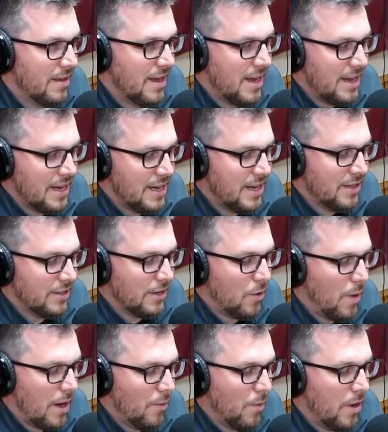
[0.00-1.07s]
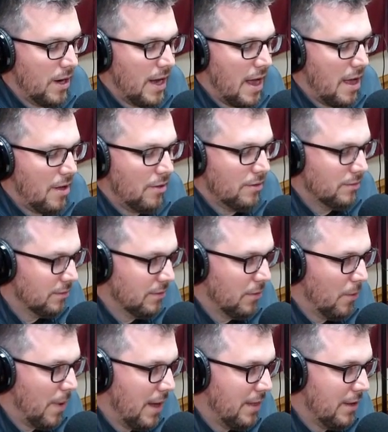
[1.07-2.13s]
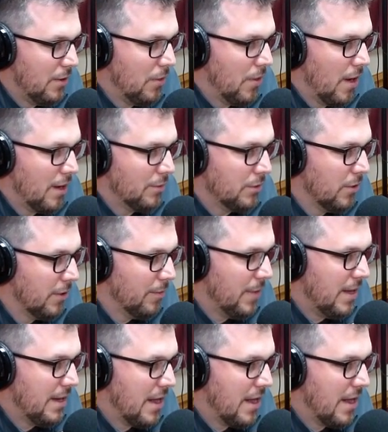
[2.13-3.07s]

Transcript: And then it doesn't quite work out the way that you thought it was going to be.